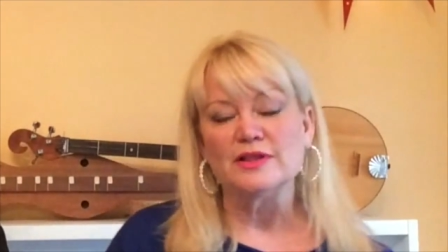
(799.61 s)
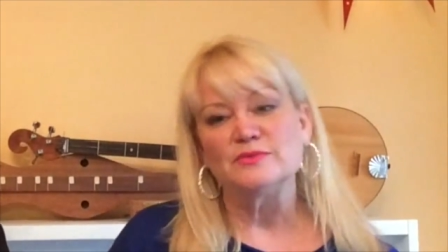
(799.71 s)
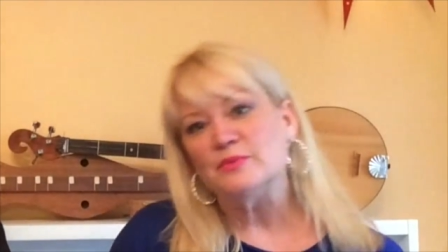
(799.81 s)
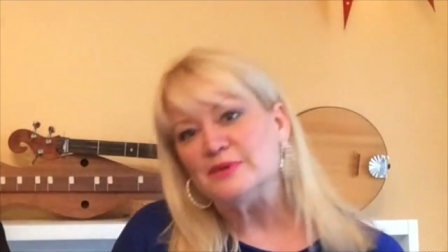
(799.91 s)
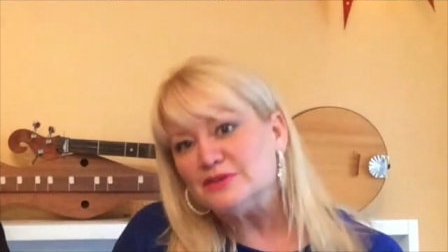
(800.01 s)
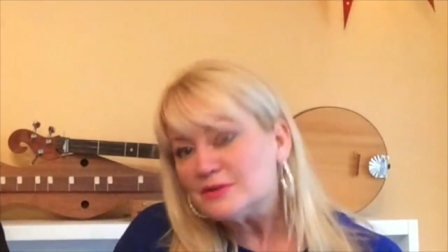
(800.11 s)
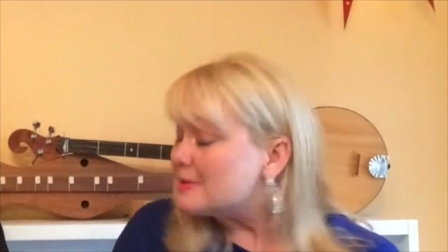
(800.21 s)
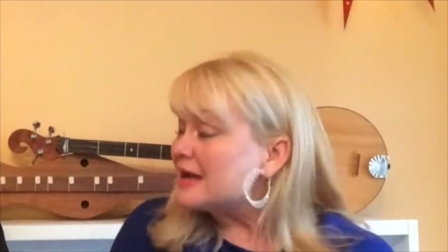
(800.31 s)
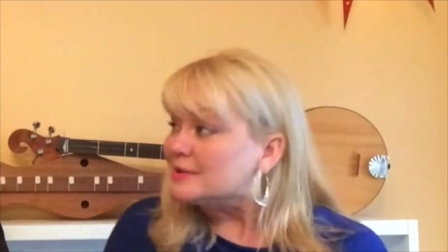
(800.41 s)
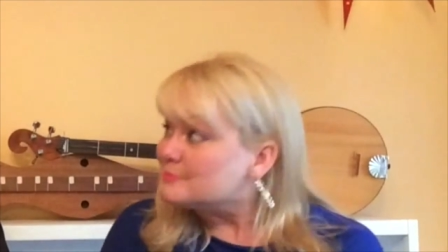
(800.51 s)
And when we look
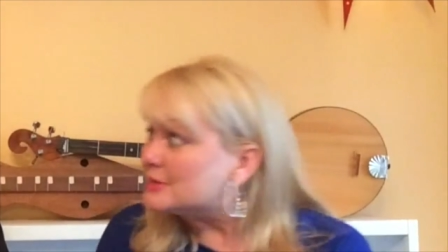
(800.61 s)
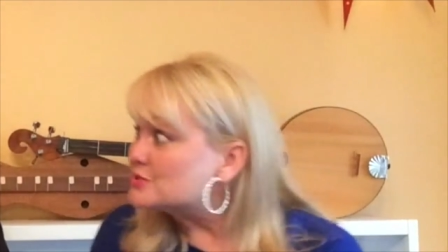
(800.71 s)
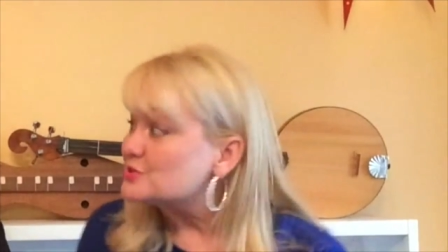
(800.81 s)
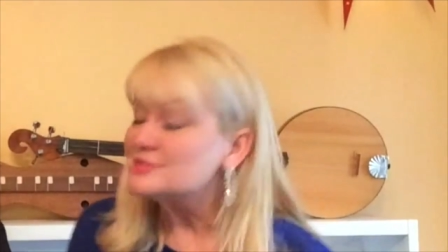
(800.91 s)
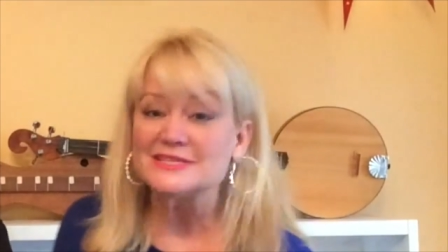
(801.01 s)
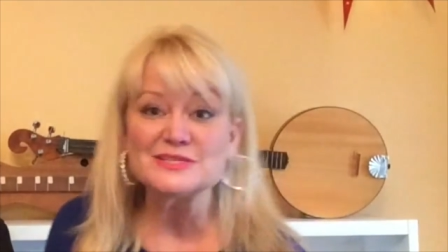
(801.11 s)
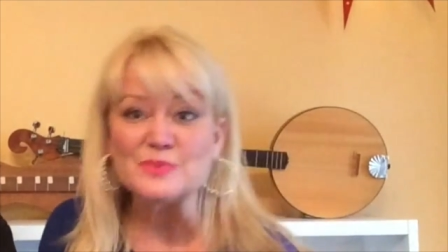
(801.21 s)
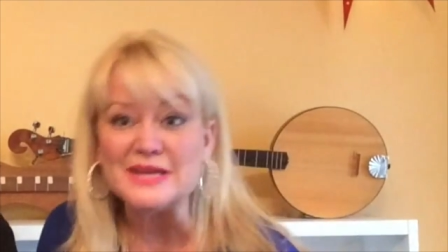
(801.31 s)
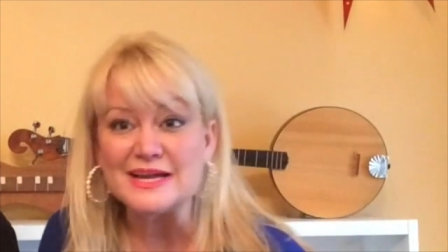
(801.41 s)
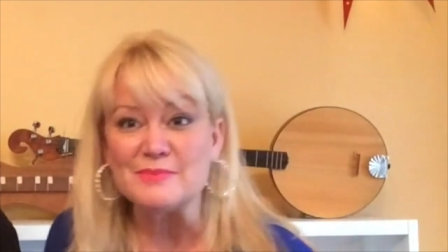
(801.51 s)
back at pictures this
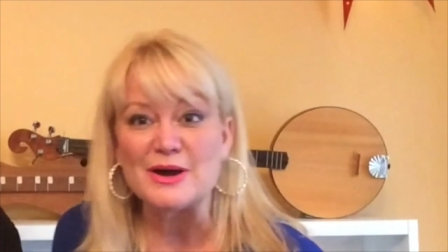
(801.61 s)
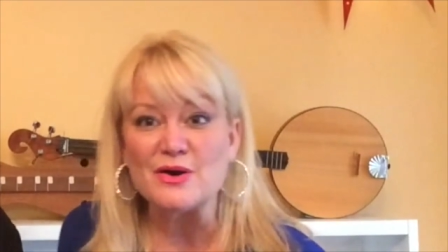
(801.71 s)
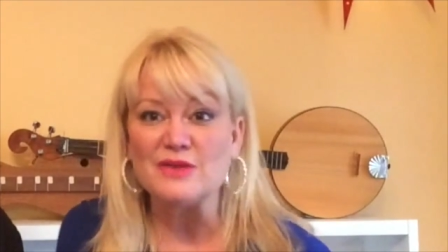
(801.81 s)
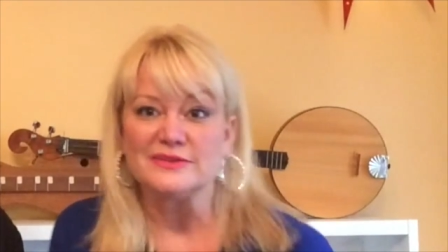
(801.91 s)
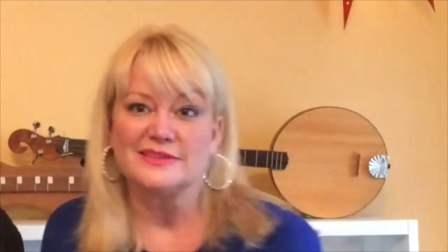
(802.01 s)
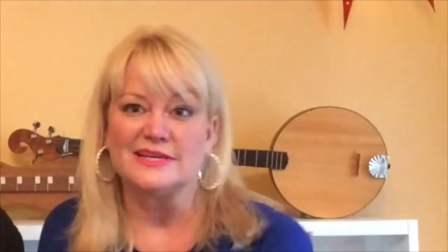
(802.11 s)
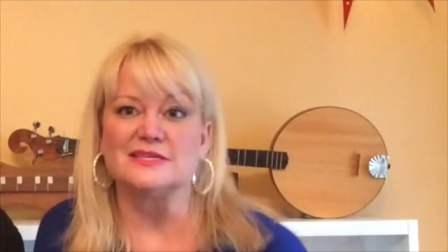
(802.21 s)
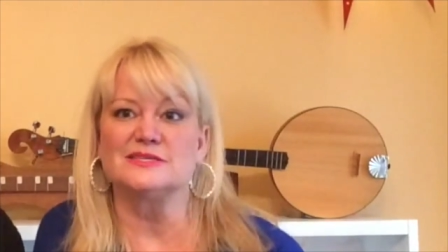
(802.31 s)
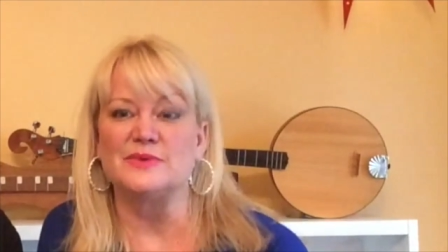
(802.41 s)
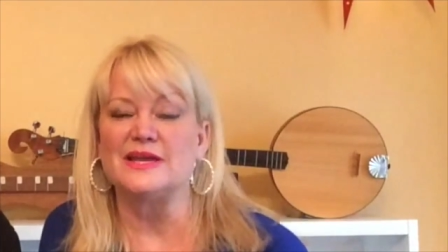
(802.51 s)
week about all the
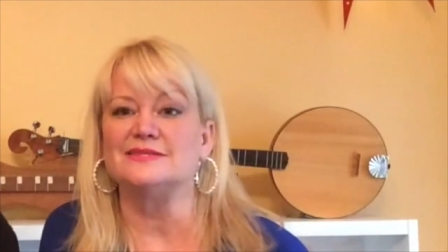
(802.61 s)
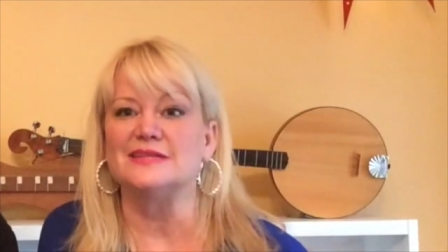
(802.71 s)
things we had